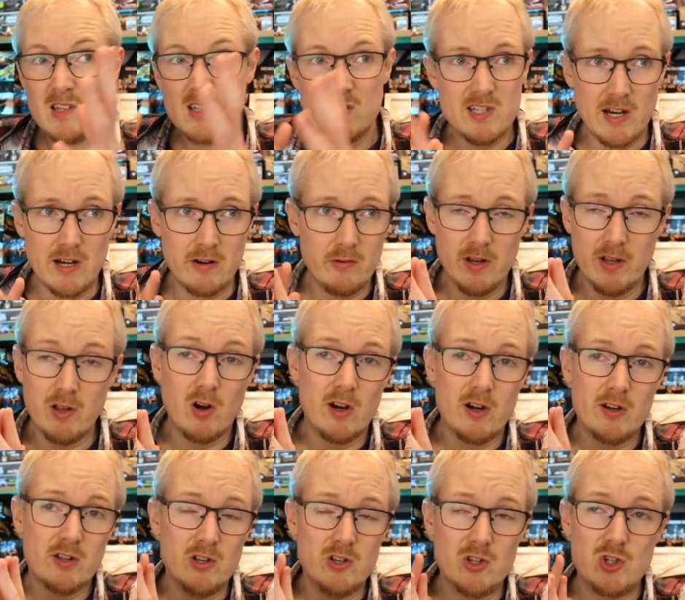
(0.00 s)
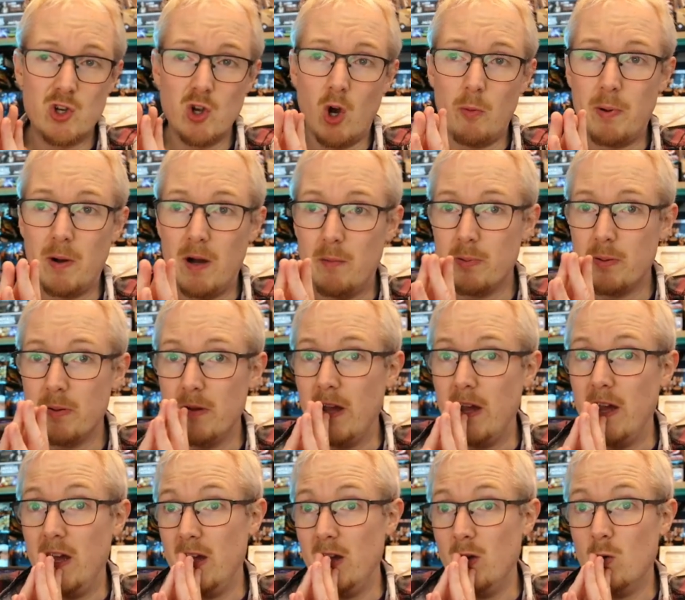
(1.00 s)
Sanguinary Guard can chop up
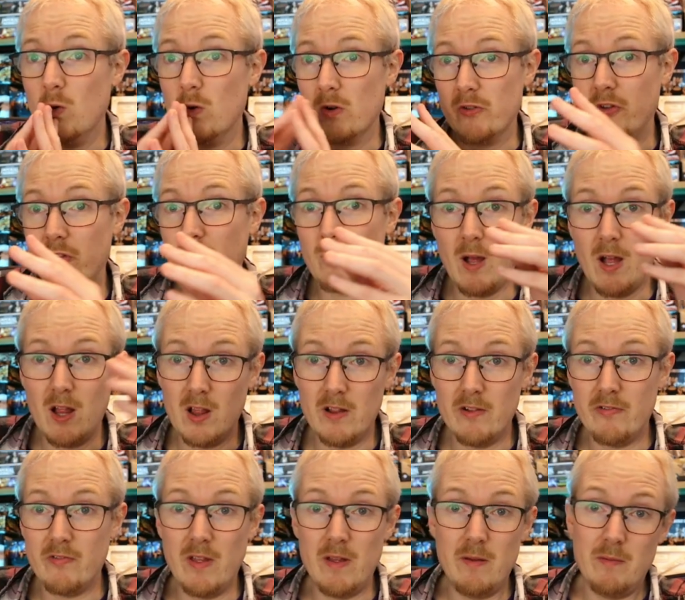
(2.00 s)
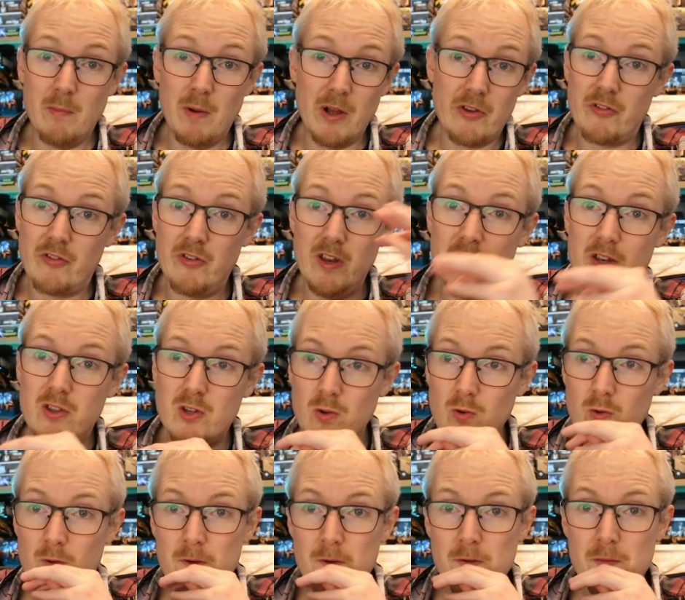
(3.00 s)
hordes as well if they must need
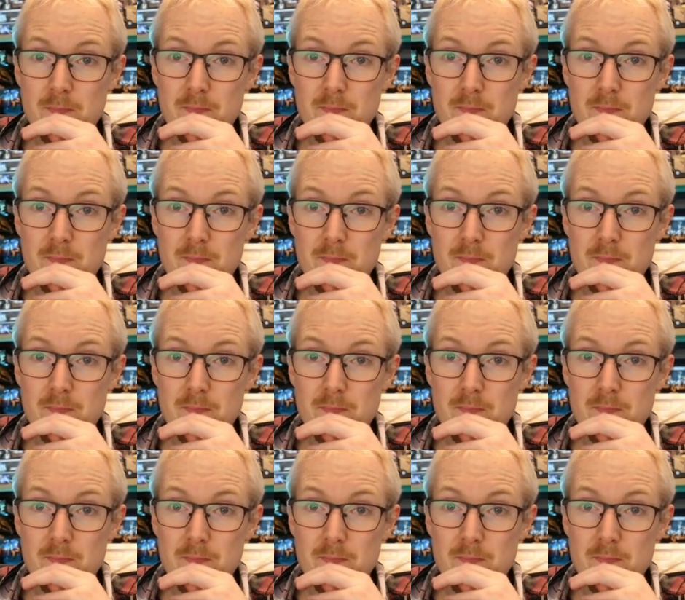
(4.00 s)
to.